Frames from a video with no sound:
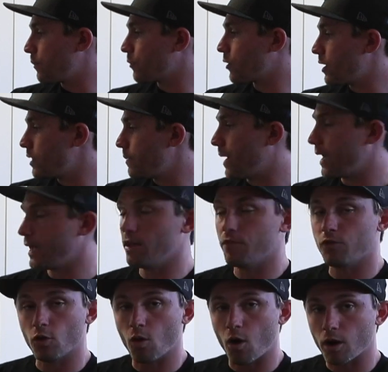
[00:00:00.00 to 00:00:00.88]
of upgrade the
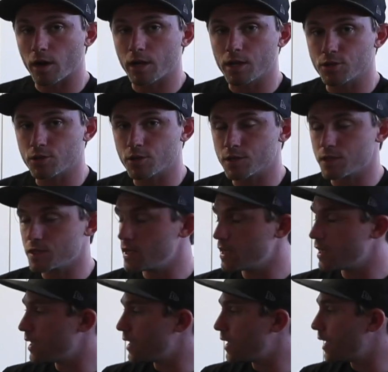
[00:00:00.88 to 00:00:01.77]
bike if you are
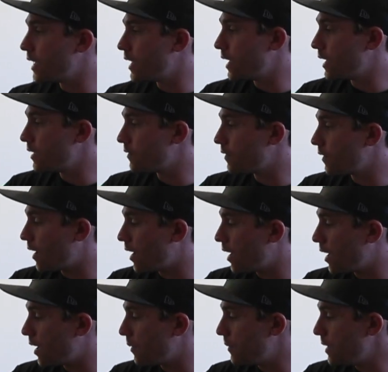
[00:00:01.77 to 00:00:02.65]
interested in it.
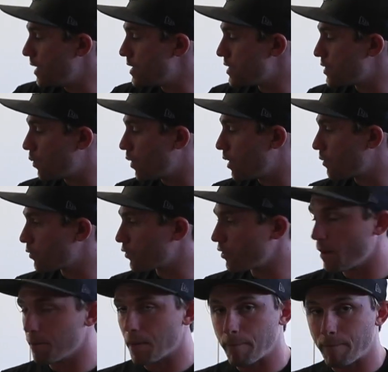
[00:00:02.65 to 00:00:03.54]
Easy one. We're
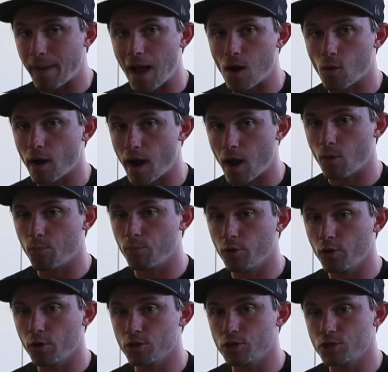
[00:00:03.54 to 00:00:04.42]
talking about power
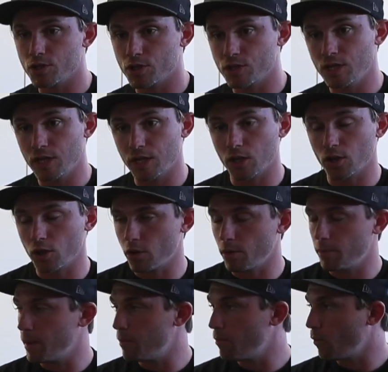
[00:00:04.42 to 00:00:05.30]
output, just needing a
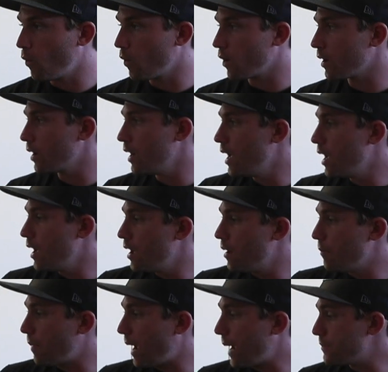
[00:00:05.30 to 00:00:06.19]
little bit more.
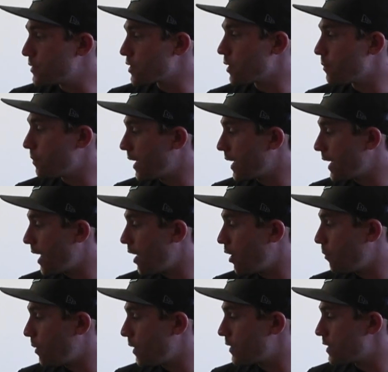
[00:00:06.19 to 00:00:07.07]
Pipes are a big
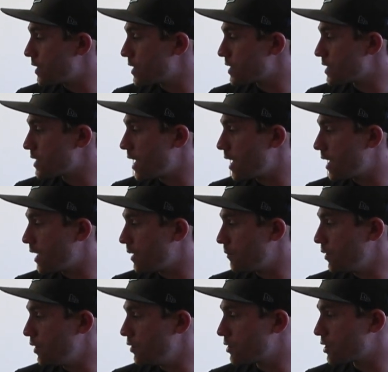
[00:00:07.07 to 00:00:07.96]
help on this.
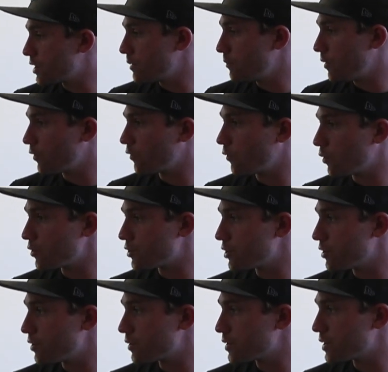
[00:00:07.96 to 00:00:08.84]
Usually most
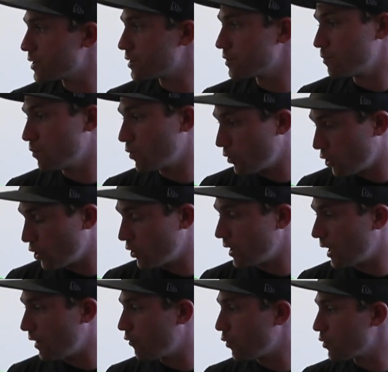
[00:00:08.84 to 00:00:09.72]
4-strokes,
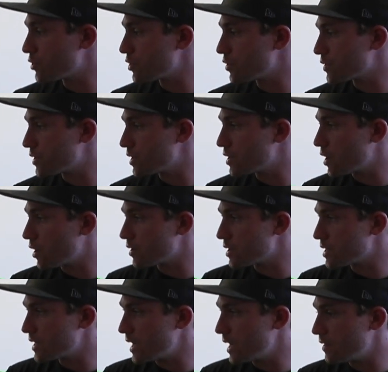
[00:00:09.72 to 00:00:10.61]
current day 4-strokes, it's
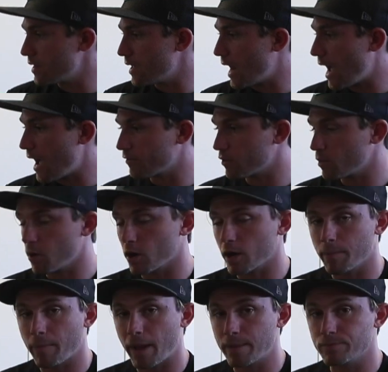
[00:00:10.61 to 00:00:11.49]
hard to say that
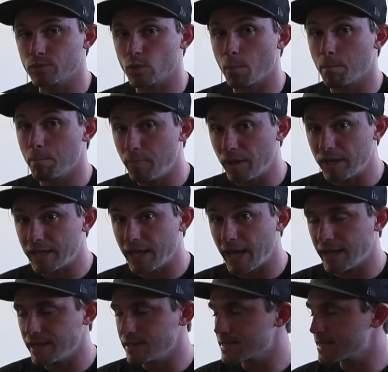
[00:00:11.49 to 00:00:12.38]
aftermarket pipes are big
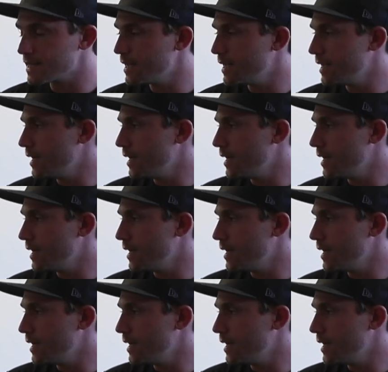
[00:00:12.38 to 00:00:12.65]
gains.